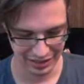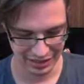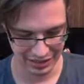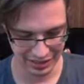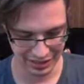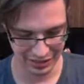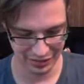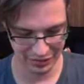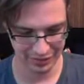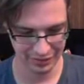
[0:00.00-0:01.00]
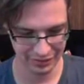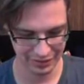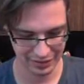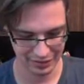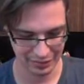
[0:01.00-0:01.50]
So, I'm
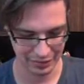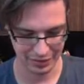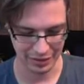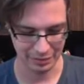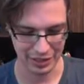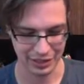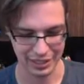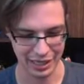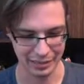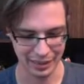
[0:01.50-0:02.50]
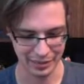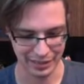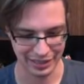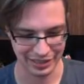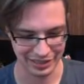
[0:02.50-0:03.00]
out of time
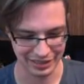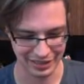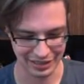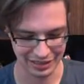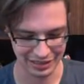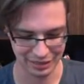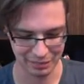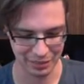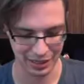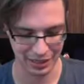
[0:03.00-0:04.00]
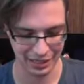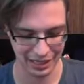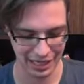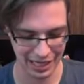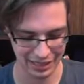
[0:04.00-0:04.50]
anyway. I'll just play to the
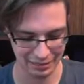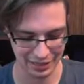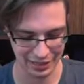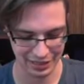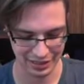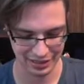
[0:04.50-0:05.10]
last minute.